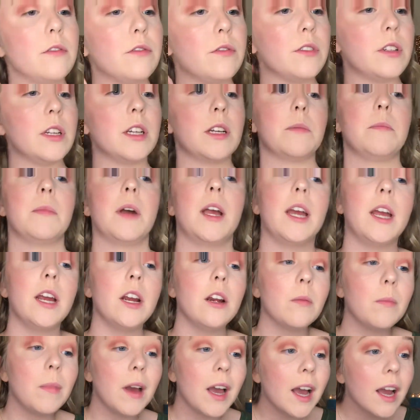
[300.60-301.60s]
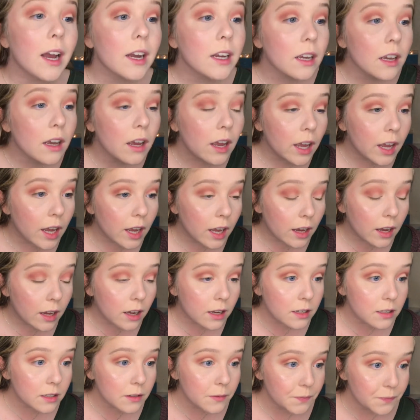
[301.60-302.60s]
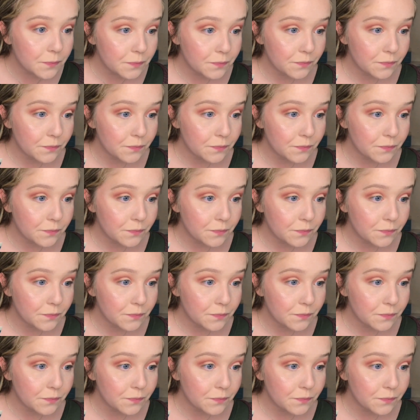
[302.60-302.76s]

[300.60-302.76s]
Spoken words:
flick my hair back and